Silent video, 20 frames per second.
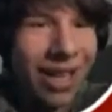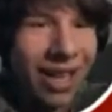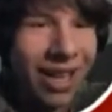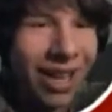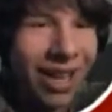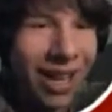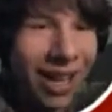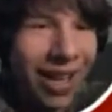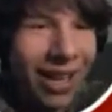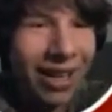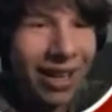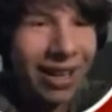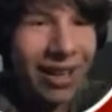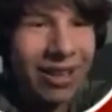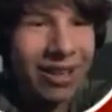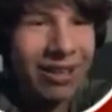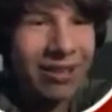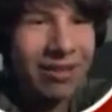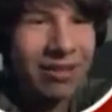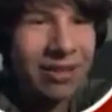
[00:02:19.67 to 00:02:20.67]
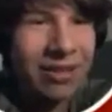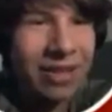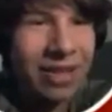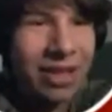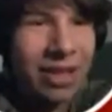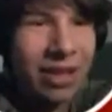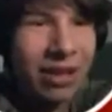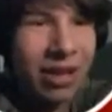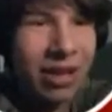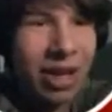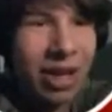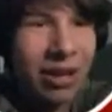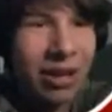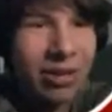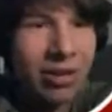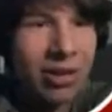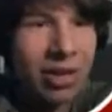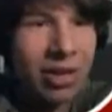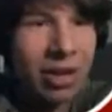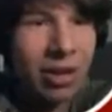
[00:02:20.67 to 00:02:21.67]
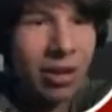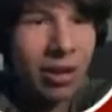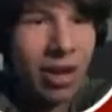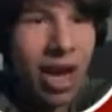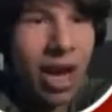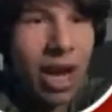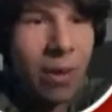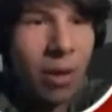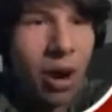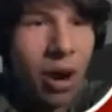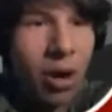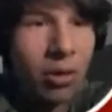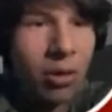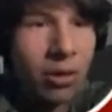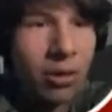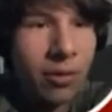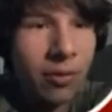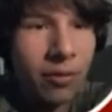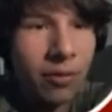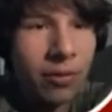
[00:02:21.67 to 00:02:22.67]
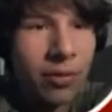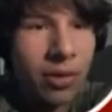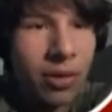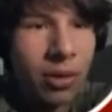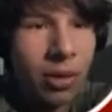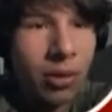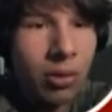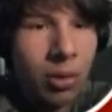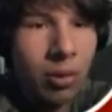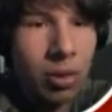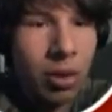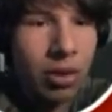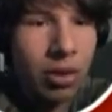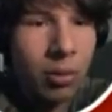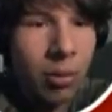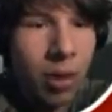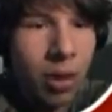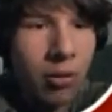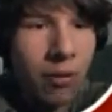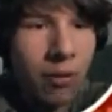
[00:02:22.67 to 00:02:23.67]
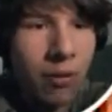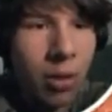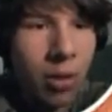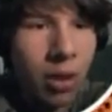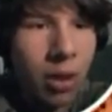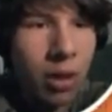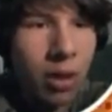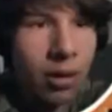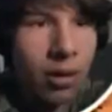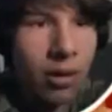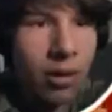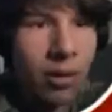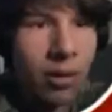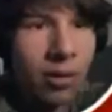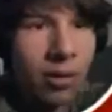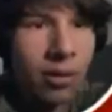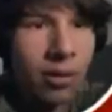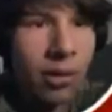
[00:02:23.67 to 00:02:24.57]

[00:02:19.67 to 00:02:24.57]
All right, let's see. Hey, a bone. What do we use a bone for?